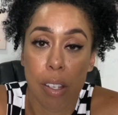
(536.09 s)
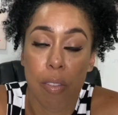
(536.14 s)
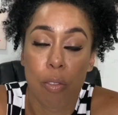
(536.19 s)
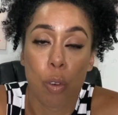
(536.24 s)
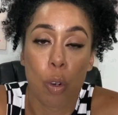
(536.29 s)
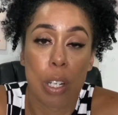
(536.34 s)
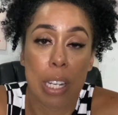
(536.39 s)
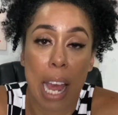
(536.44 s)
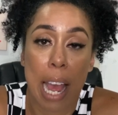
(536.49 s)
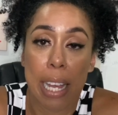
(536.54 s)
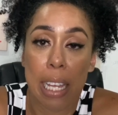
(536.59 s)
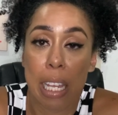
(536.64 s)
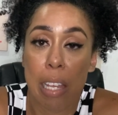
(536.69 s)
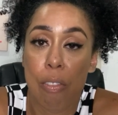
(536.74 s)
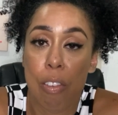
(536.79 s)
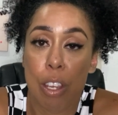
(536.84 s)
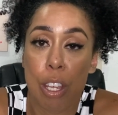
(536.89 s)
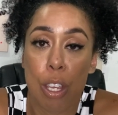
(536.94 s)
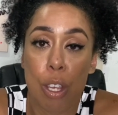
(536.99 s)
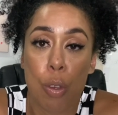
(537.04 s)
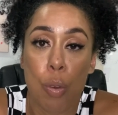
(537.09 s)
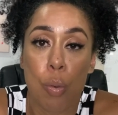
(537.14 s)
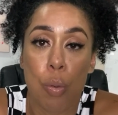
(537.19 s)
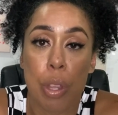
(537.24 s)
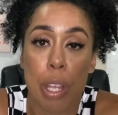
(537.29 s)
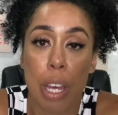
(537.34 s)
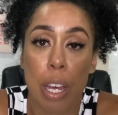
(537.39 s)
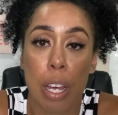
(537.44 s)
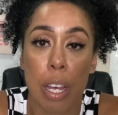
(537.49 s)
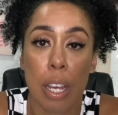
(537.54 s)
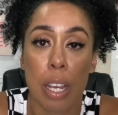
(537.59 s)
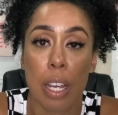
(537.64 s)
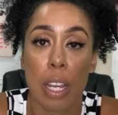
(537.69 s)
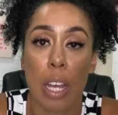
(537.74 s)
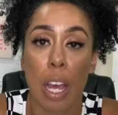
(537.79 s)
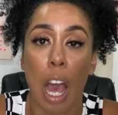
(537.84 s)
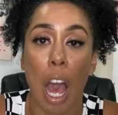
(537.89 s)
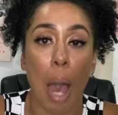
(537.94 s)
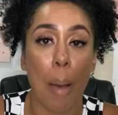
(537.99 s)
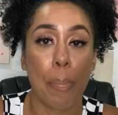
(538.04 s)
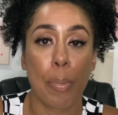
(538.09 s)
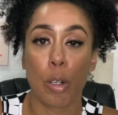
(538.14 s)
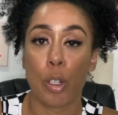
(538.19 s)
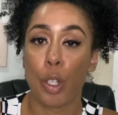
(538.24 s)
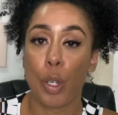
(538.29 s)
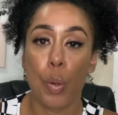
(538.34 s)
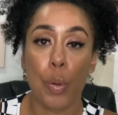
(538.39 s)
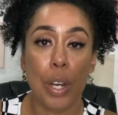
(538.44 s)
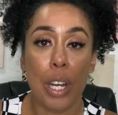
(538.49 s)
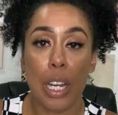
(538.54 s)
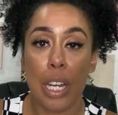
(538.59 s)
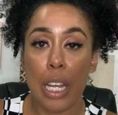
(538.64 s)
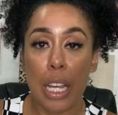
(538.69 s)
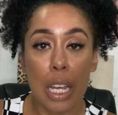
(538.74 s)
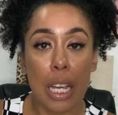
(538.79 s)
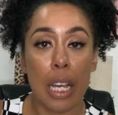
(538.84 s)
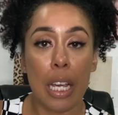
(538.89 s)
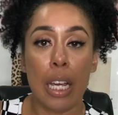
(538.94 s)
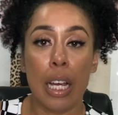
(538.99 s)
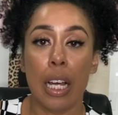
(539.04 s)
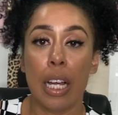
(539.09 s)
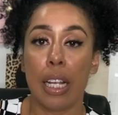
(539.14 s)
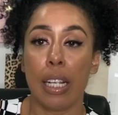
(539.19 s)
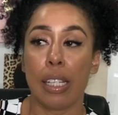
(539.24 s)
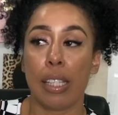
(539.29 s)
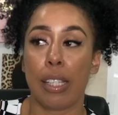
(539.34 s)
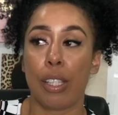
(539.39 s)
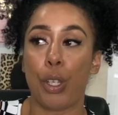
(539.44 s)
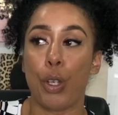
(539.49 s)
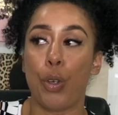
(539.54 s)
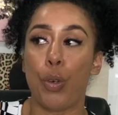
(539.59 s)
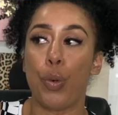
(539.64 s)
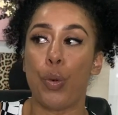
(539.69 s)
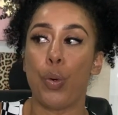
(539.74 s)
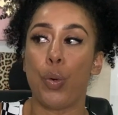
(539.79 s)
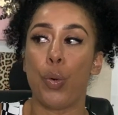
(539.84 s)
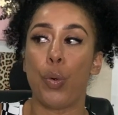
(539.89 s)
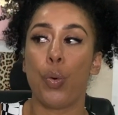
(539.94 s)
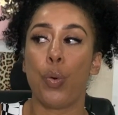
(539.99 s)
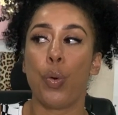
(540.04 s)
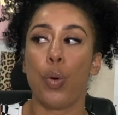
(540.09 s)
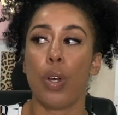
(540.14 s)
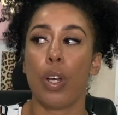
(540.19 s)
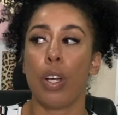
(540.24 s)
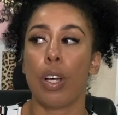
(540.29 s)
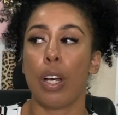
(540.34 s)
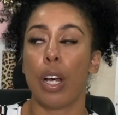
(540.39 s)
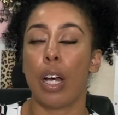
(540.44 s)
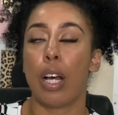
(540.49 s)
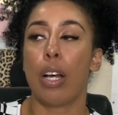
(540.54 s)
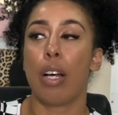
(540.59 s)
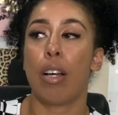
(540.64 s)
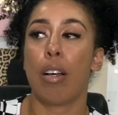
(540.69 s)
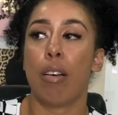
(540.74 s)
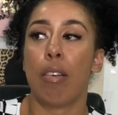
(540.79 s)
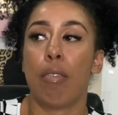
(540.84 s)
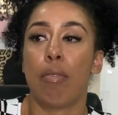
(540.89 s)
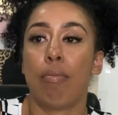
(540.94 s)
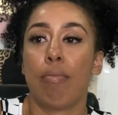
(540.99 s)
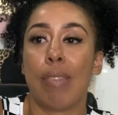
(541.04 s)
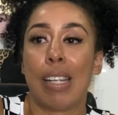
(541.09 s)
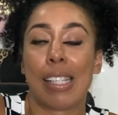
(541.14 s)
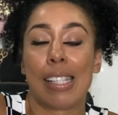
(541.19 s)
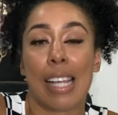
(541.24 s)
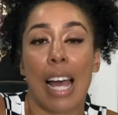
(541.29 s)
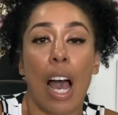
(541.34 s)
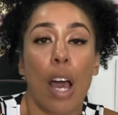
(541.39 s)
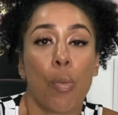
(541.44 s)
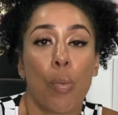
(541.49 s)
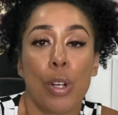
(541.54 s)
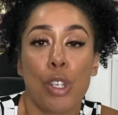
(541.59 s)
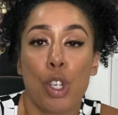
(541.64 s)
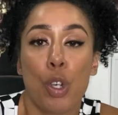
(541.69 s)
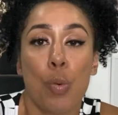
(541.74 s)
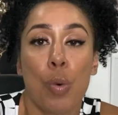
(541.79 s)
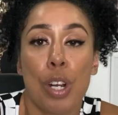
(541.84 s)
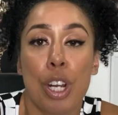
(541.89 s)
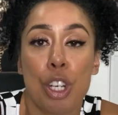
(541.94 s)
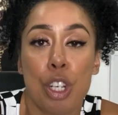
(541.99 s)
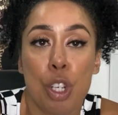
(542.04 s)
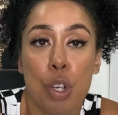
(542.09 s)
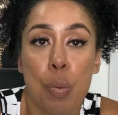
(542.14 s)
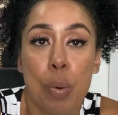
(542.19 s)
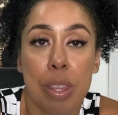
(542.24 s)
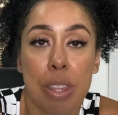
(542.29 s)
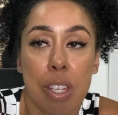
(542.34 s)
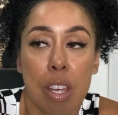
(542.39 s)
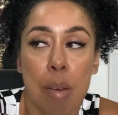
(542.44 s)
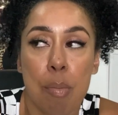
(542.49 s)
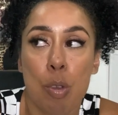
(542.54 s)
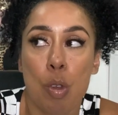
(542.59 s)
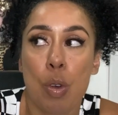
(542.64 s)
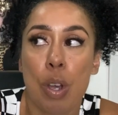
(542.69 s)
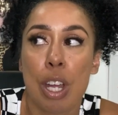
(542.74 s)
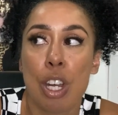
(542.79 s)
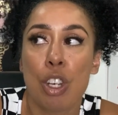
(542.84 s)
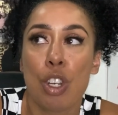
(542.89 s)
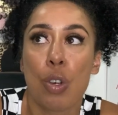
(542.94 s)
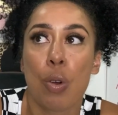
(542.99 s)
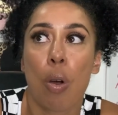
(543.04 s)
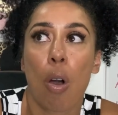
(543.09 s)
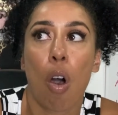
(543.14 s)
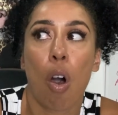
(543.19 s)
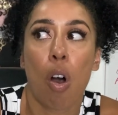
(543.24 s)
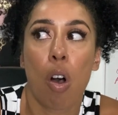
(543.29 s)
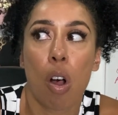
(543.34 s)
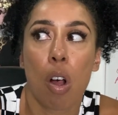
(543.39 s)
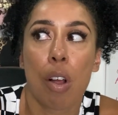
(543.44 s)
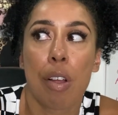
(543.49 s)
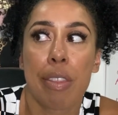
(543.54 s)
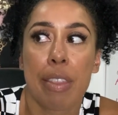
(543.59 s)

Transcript: for not giving you the opportunity to um, decide what you want to do with them. You can do all